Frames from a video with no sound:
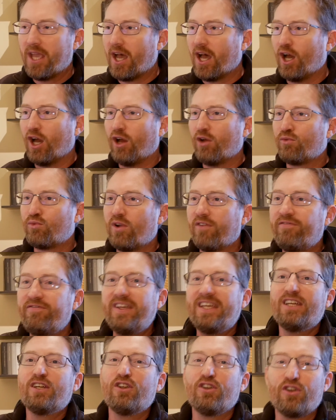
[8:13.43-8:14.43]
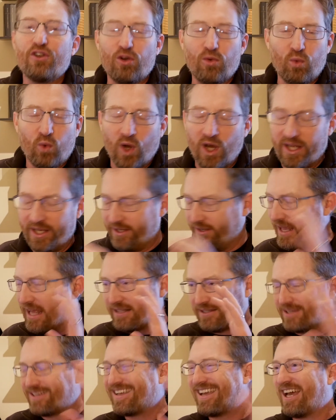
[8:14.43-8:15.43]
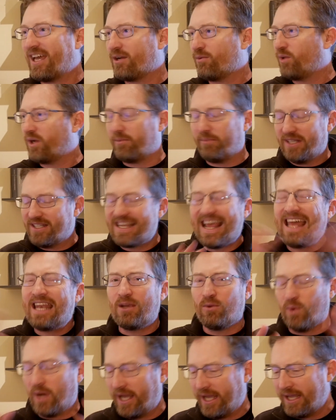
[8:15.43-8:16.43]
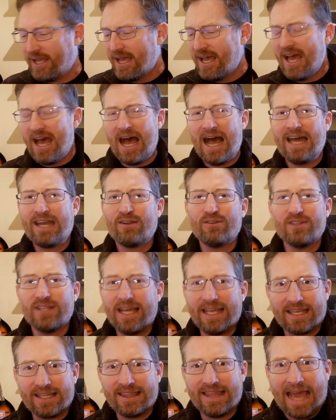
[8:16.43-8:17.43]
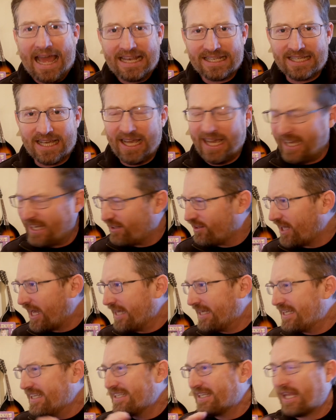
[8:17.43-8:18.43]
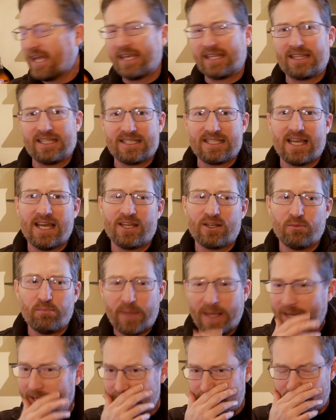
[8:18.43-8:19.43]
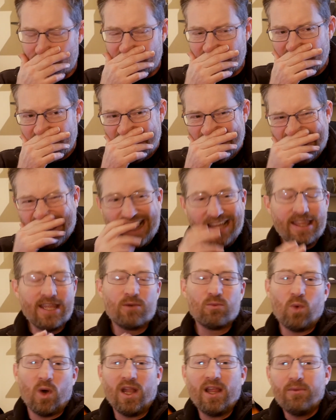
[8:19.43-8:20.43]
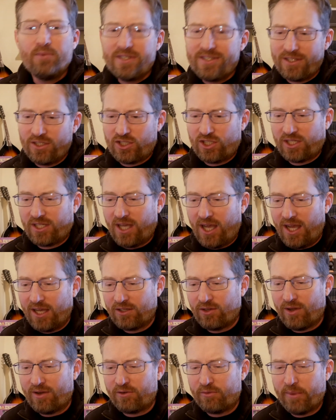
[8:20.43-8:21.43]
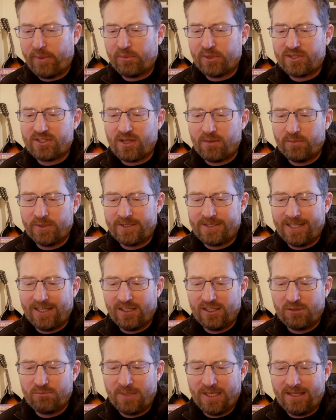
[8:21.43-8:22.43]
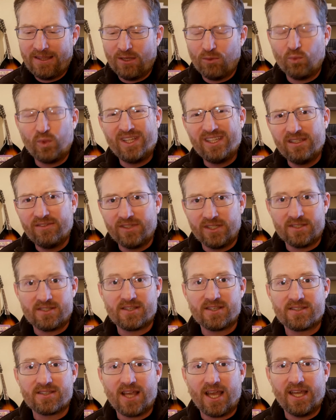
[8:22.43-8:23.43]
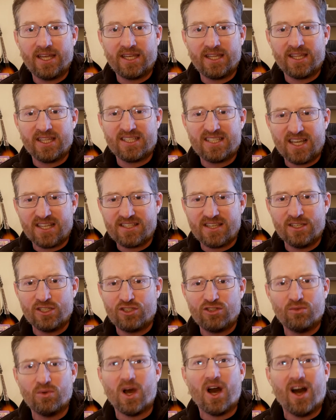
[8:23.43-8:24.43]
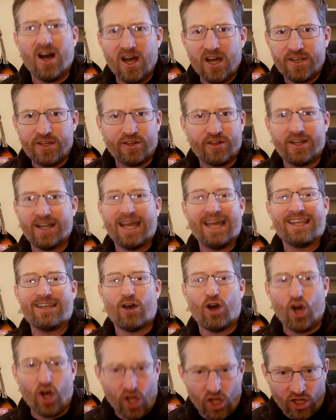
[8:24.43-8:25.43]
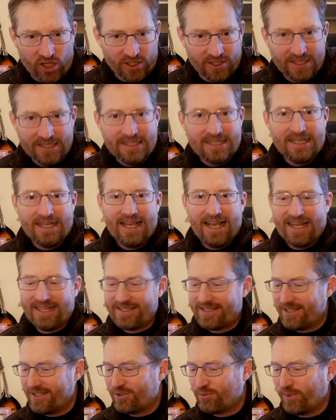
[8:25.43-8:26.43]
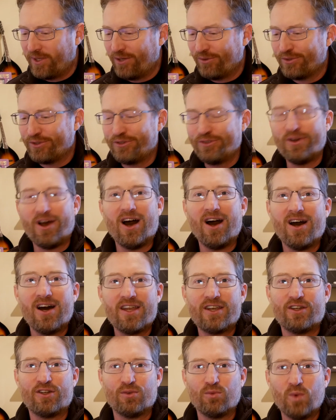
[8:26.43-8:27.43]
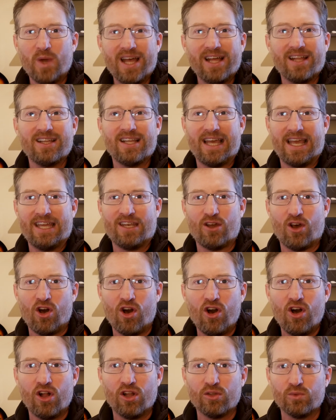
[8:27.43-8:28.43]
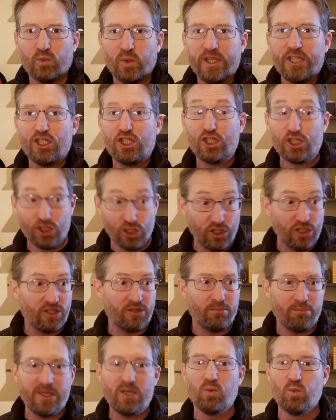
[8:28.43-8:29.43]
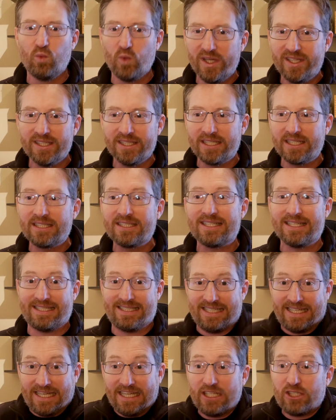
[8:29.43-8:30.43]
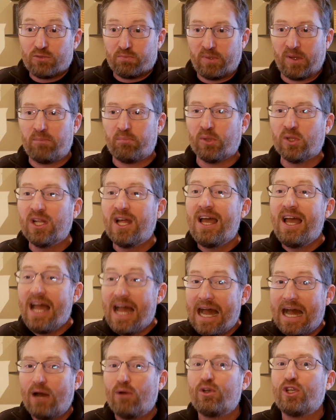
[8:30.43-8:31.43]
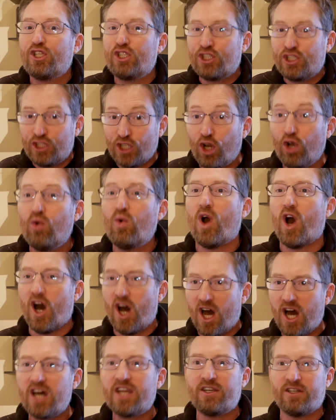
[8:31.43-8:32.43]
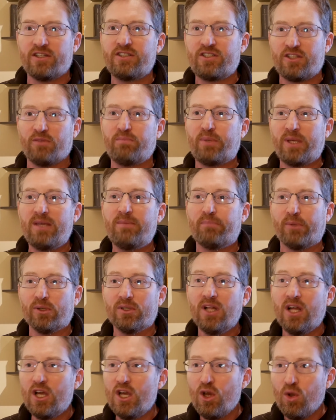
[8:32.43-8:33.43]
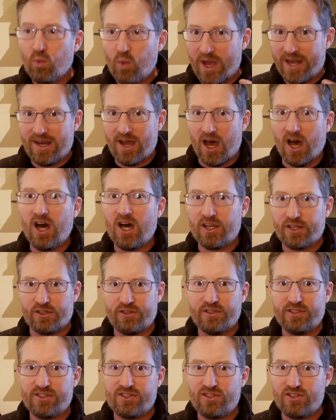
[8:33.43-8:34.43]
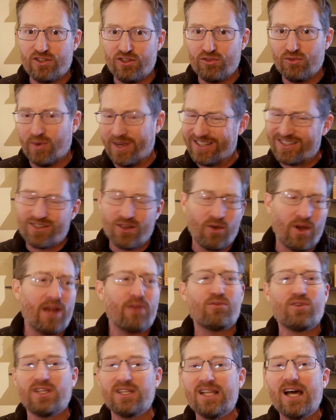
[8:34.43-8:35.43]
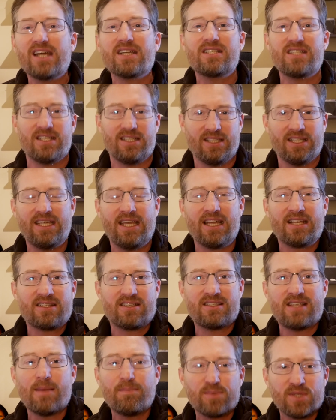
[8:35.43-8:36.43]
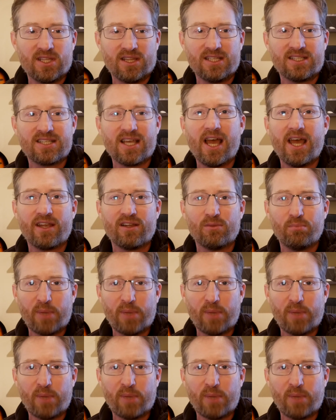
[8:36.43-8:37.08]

uh, revered one. That's kind of what it means. Anyway, I don't like that title. I didn't like the title pastor. And then while I was in Chicago, I remember someone telling me that we live in a society that doesn't do honor at all. And since we don't do honor well at all, we should be willing to teach people how to show honor to people when honor is due. And so I reluctantly accepted the title